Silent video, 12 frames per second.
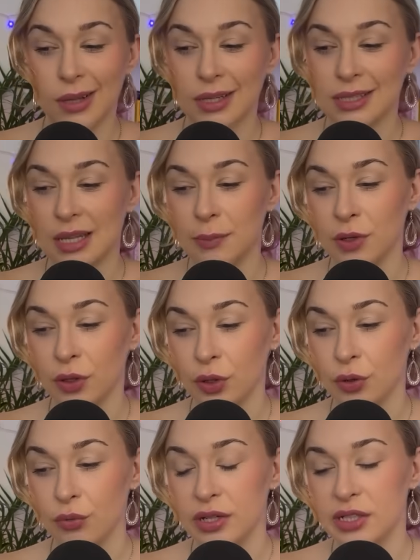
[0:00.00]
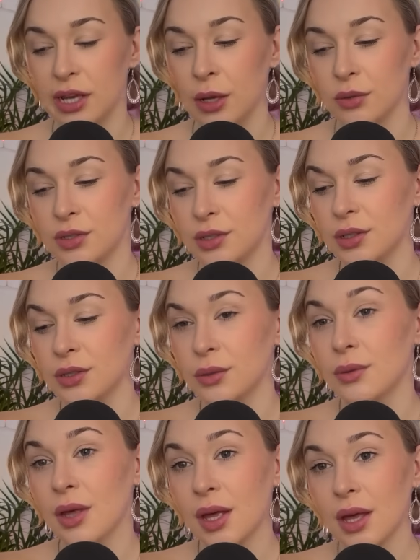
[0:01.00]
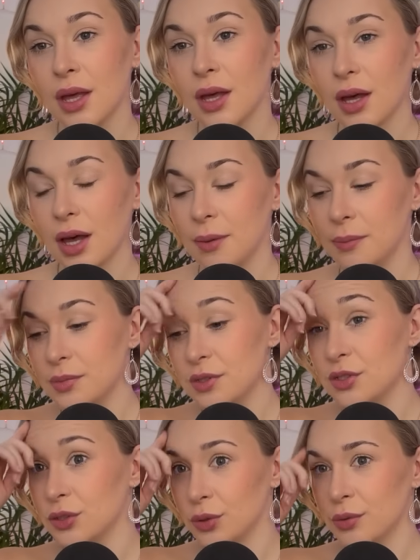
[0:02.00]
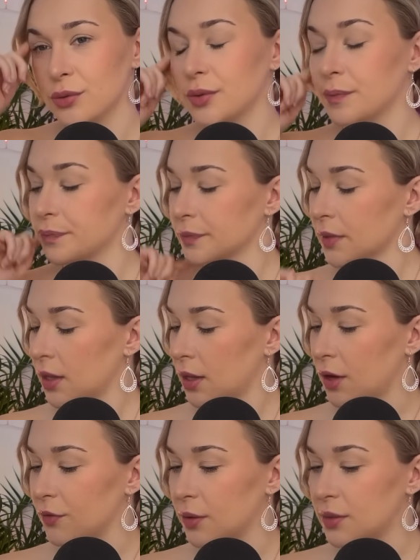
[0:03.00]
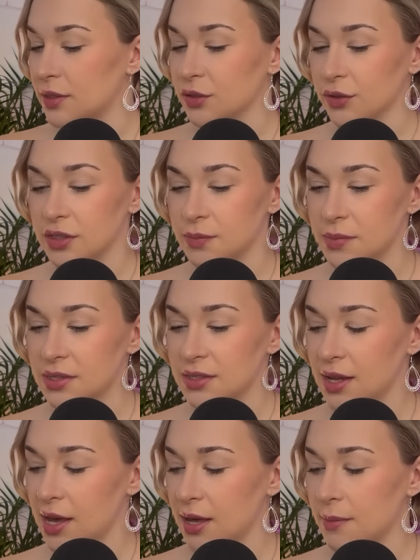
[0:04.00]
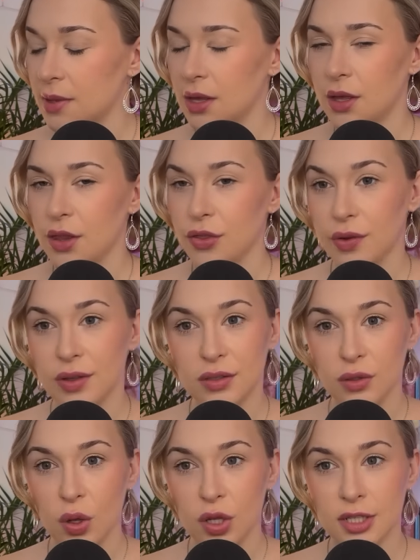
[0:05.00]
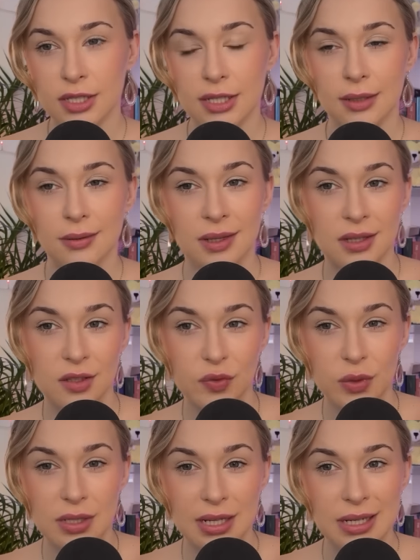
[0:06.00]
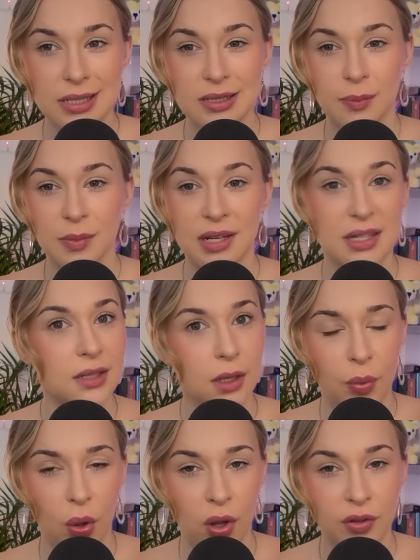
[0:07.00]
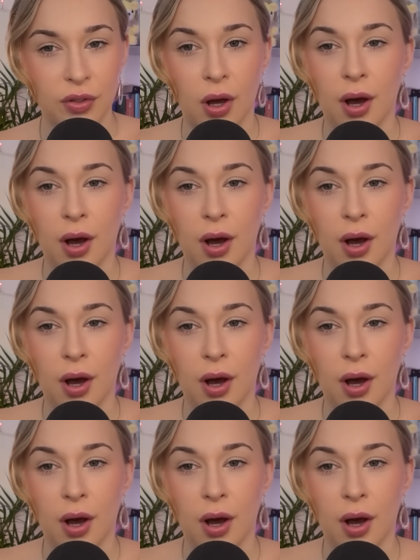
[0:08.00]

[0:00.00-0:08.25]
like someone could reach out to you um, soon around this Christmas time. Three of Swords, this feels like it's something that's going to pull on your